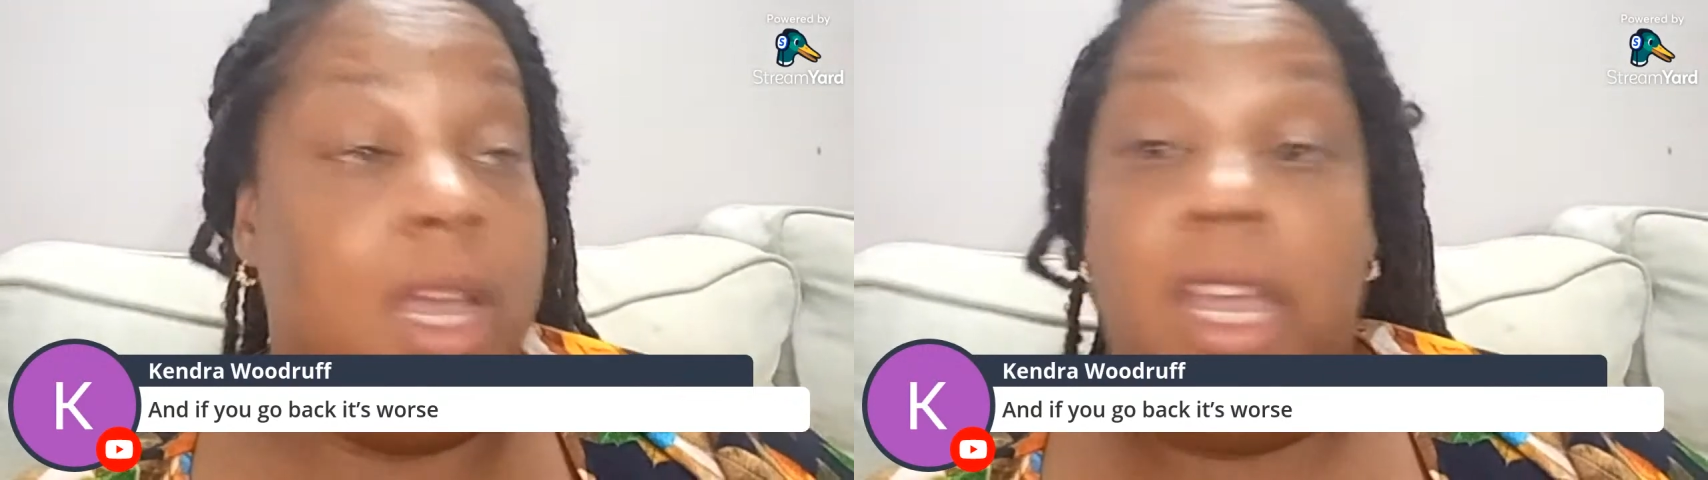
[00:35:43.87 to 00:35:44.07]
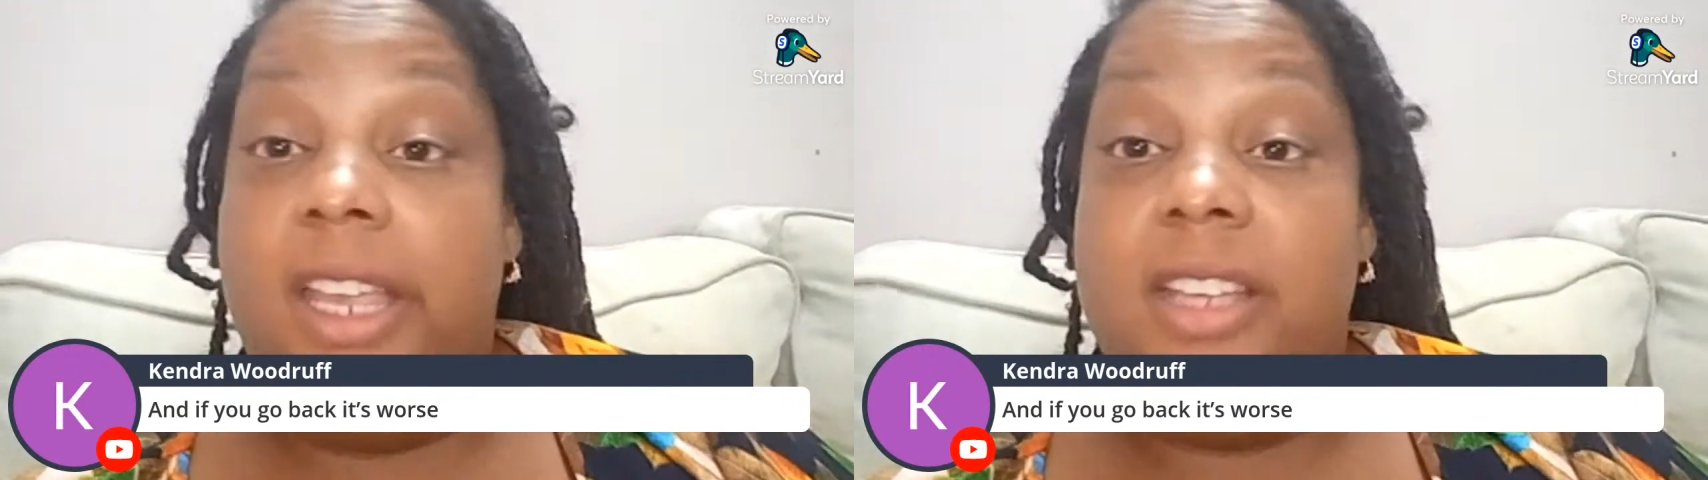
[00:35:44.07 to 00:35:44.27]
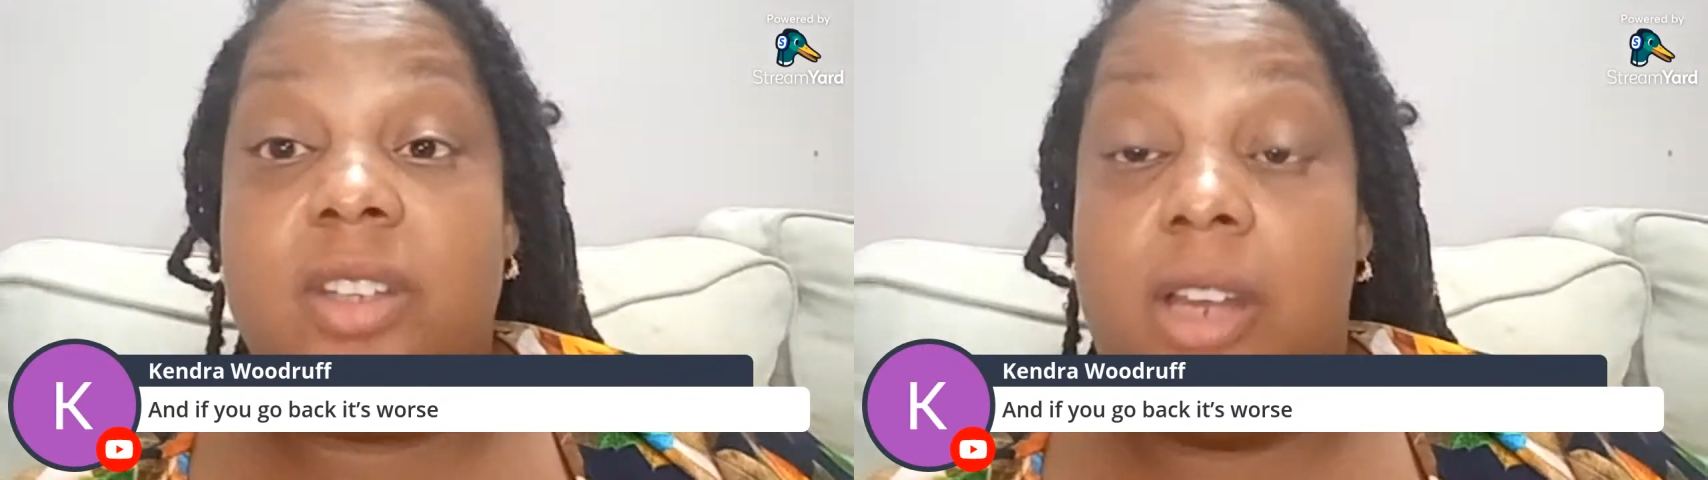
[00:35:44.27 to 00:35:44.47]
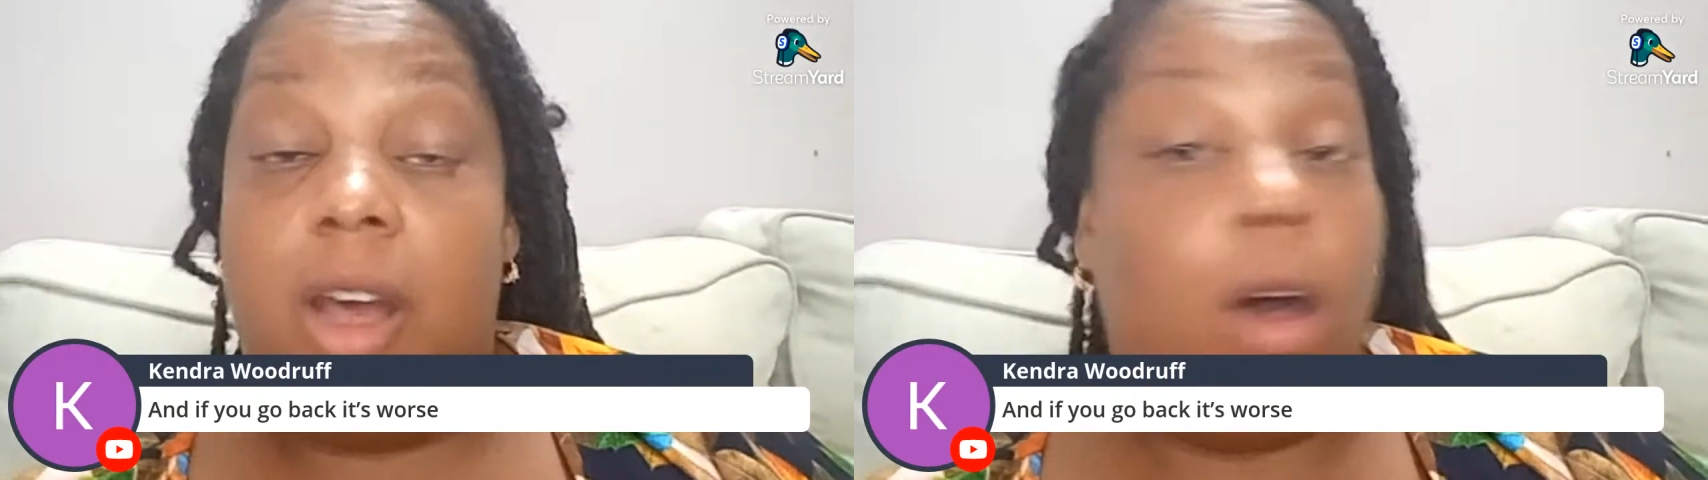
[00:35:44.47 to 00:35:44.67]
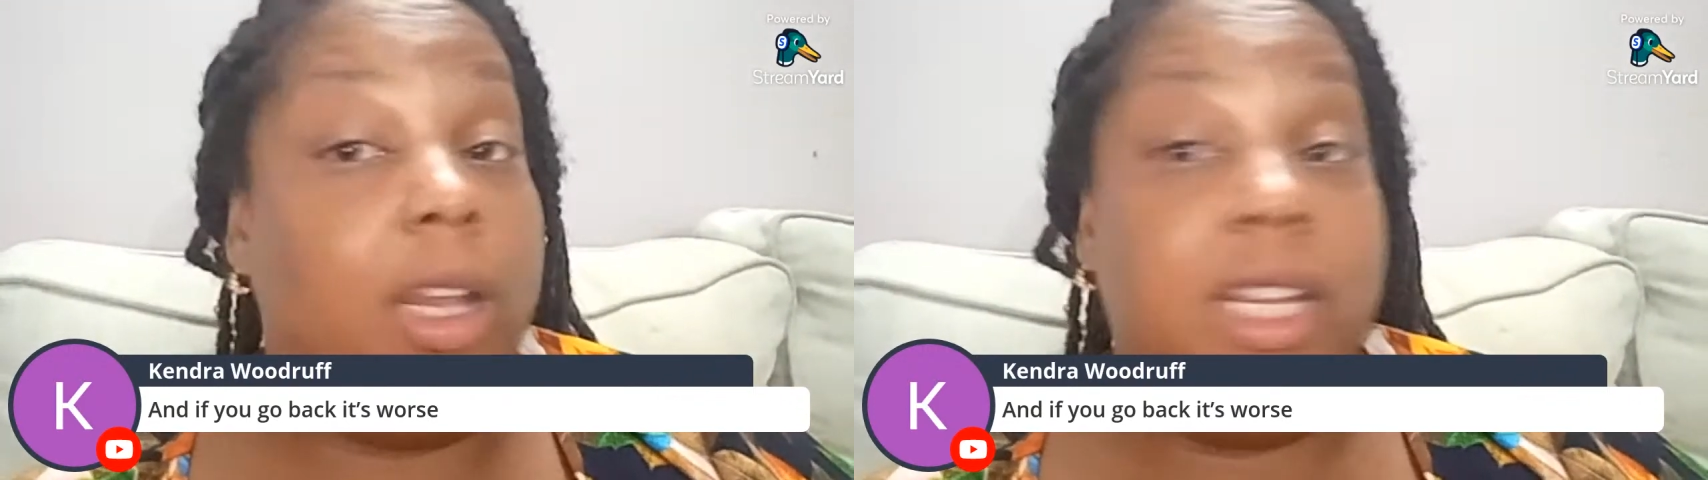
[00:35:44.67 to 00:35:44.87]
He's got
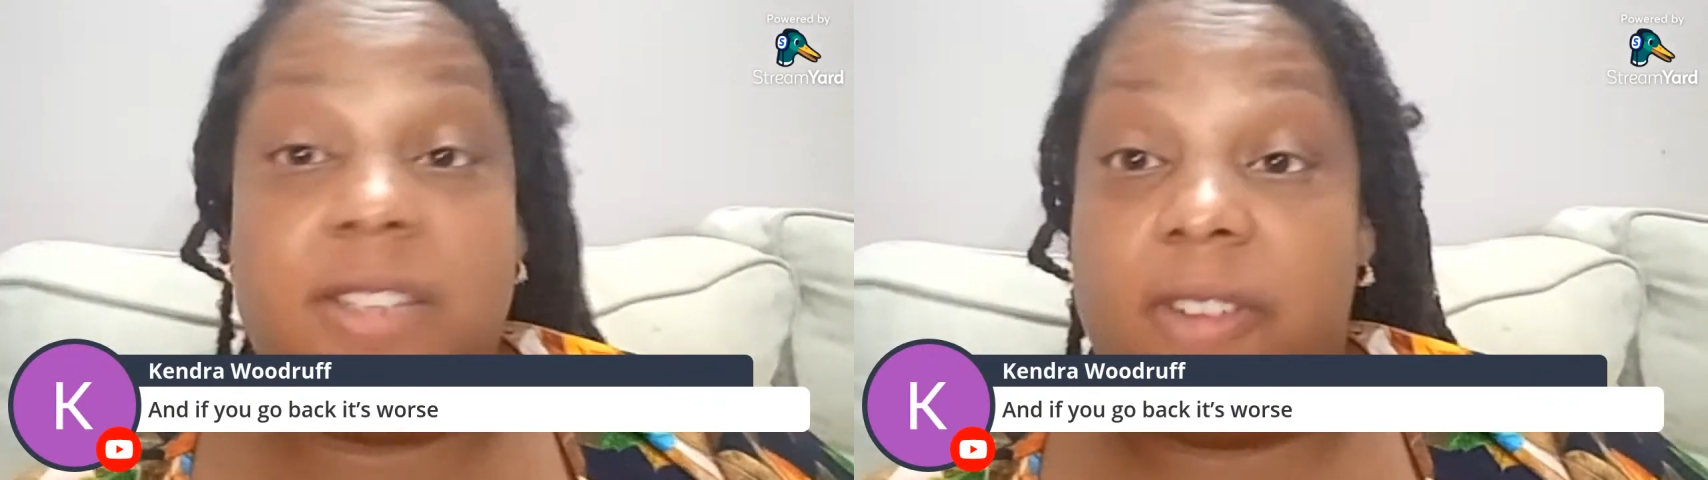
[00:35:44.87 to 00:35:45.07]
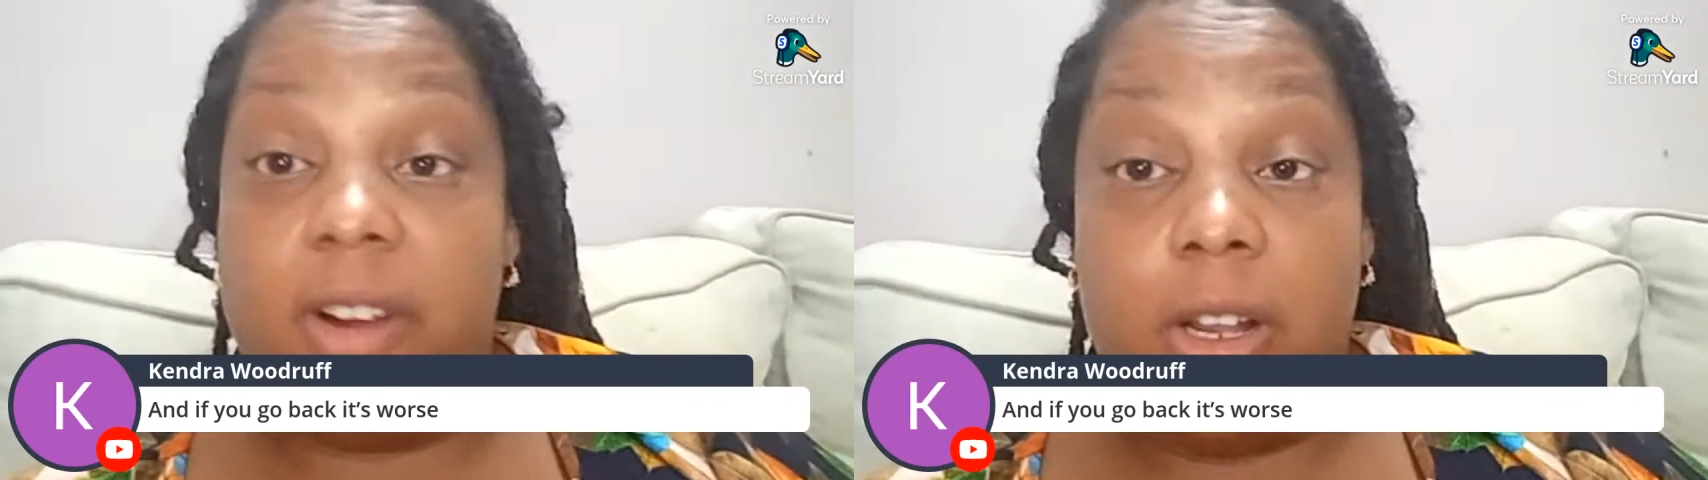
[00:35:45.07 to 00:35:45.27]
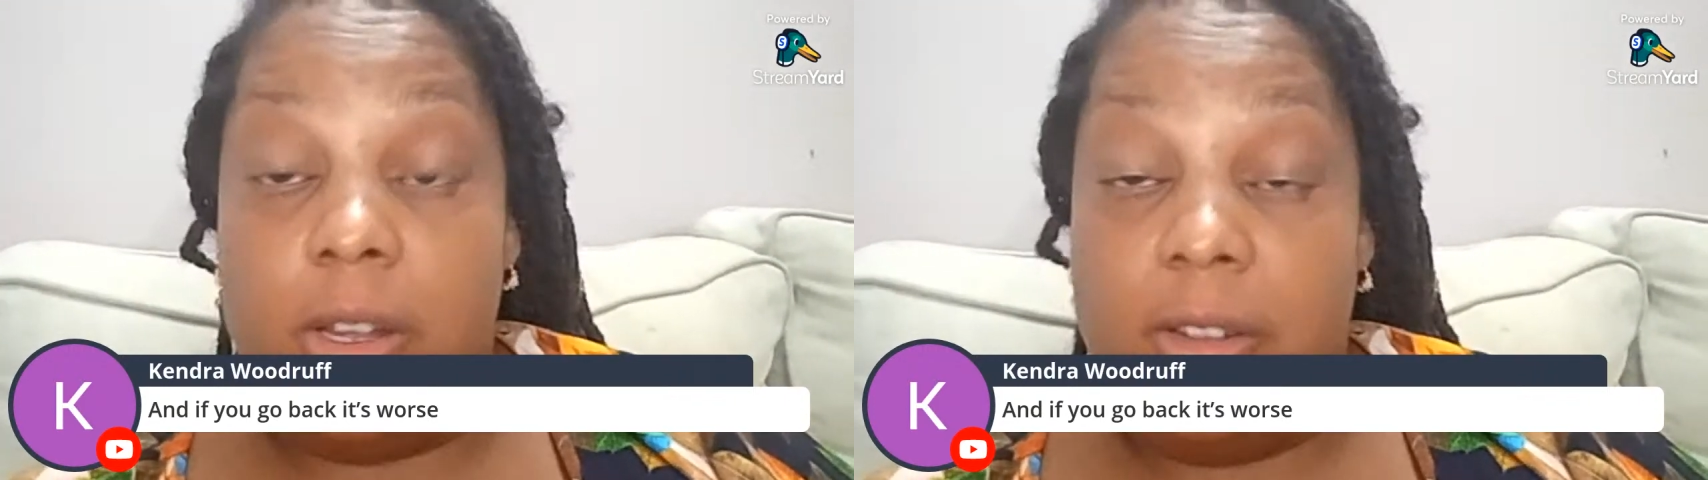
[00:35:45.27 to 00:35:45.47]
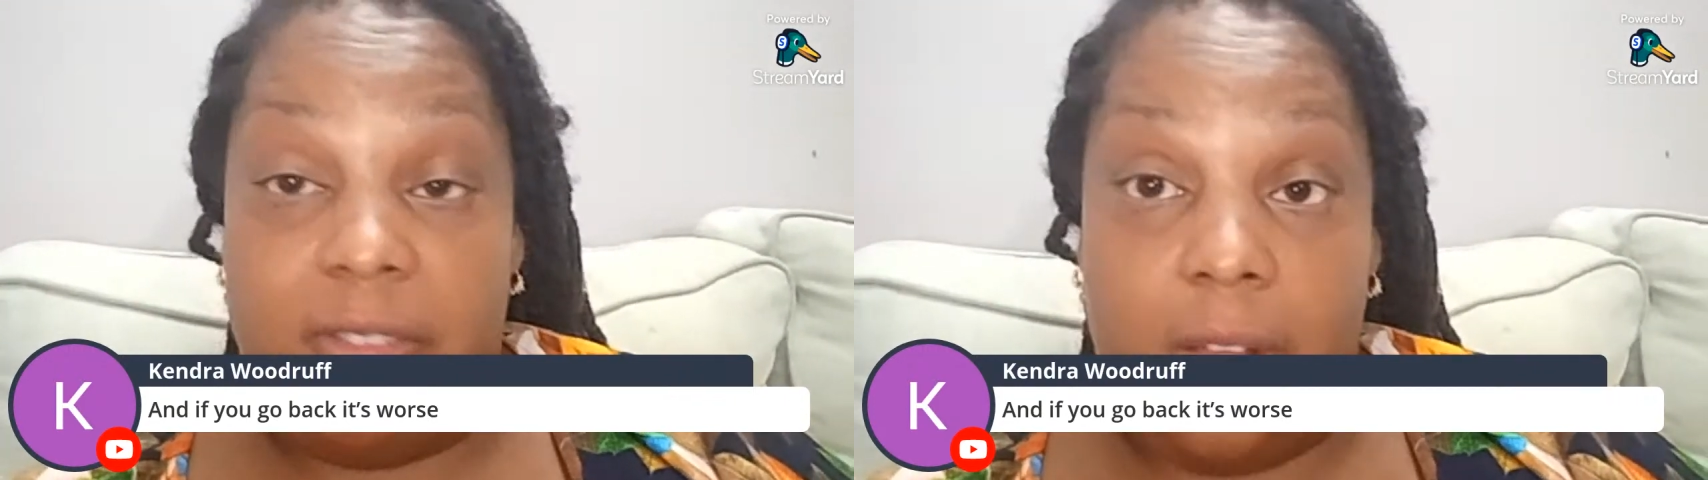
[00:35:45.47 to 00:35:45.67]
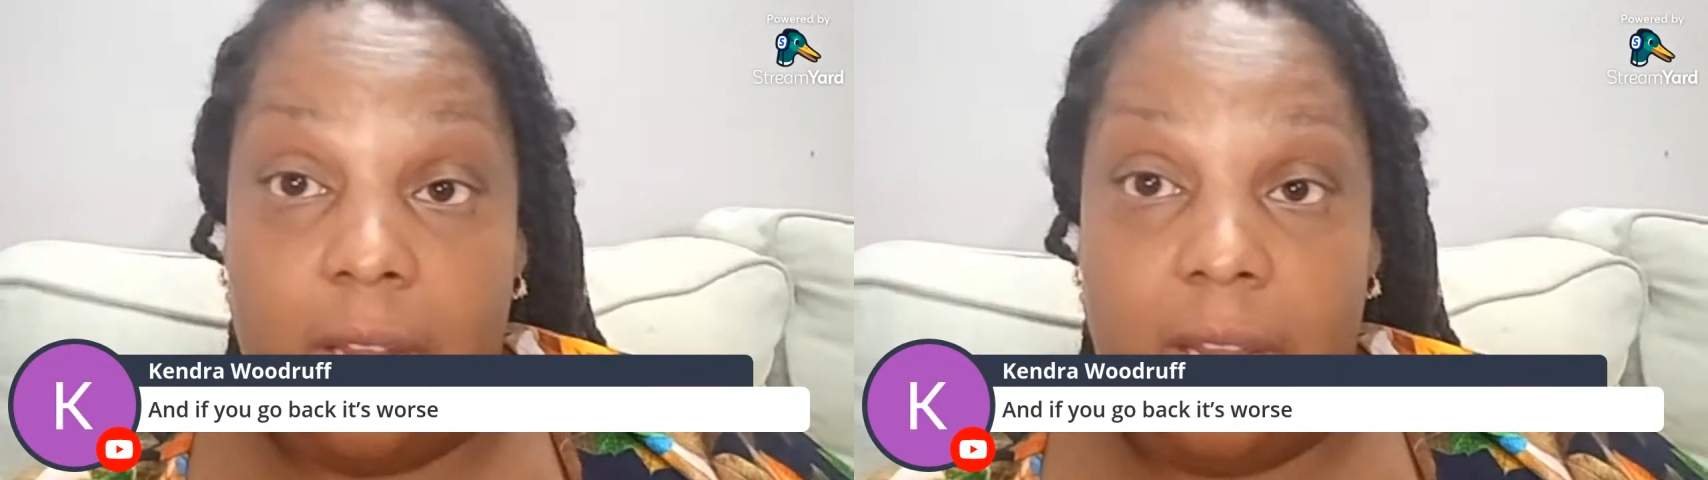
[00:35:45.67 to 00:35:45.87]
all his fur going to
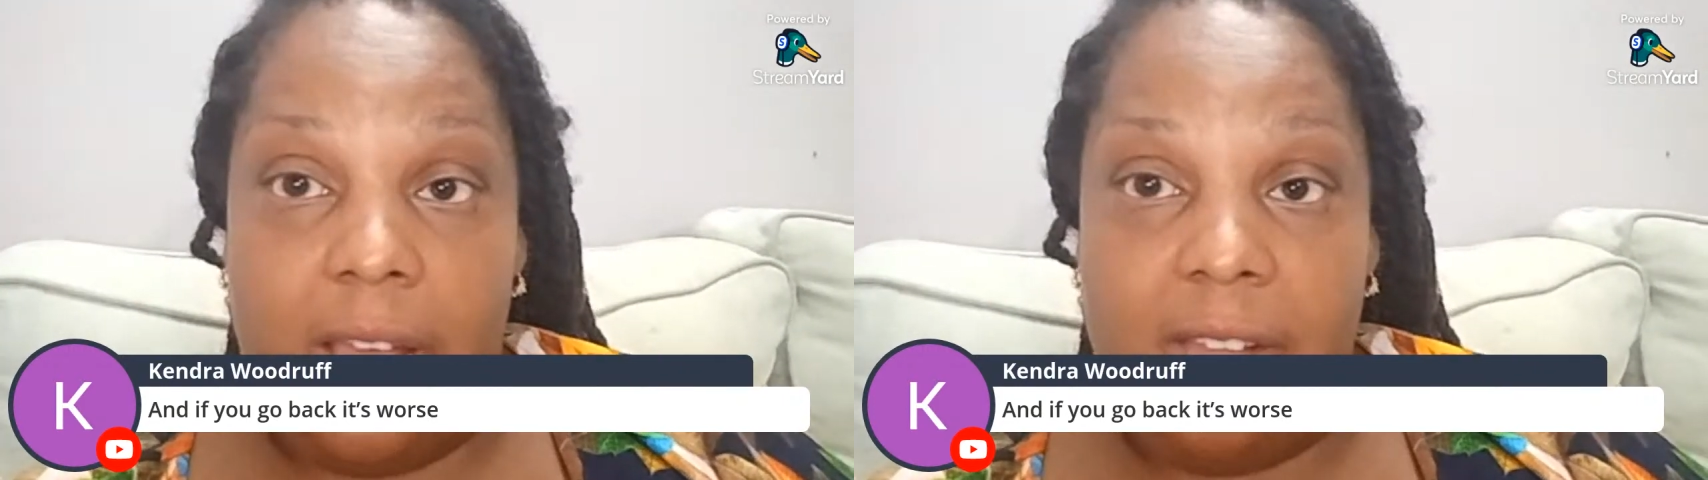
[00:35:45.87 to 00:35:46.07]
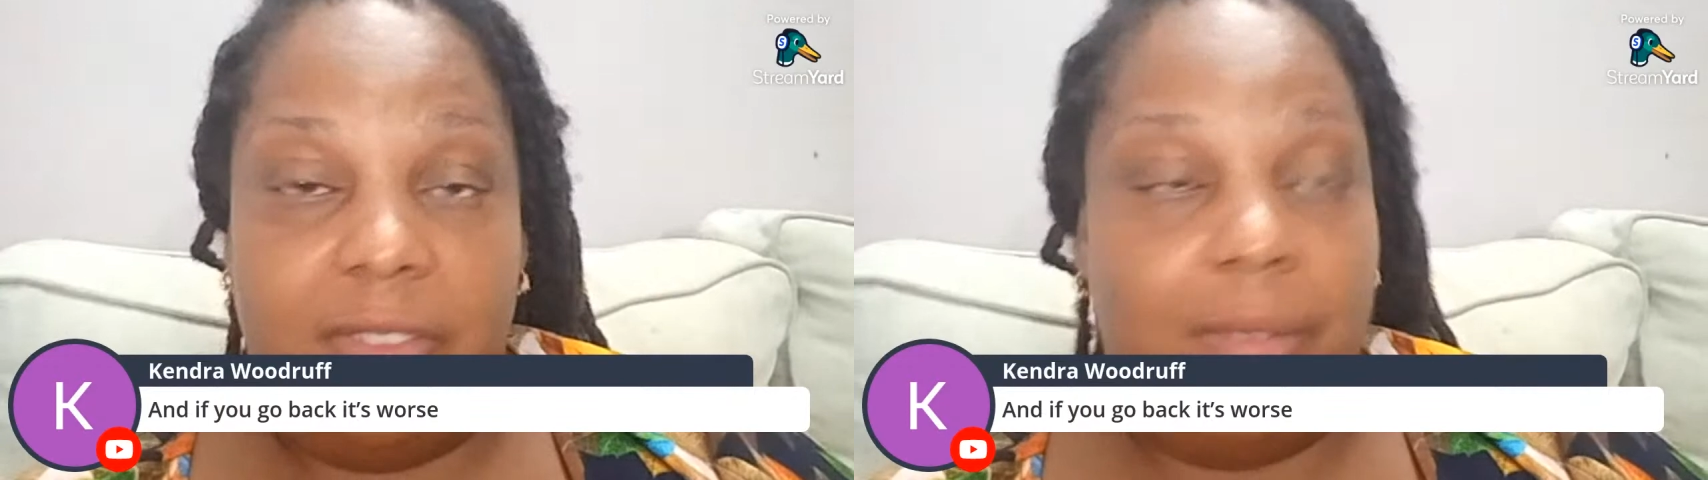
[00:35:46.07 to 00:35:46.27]
fall off.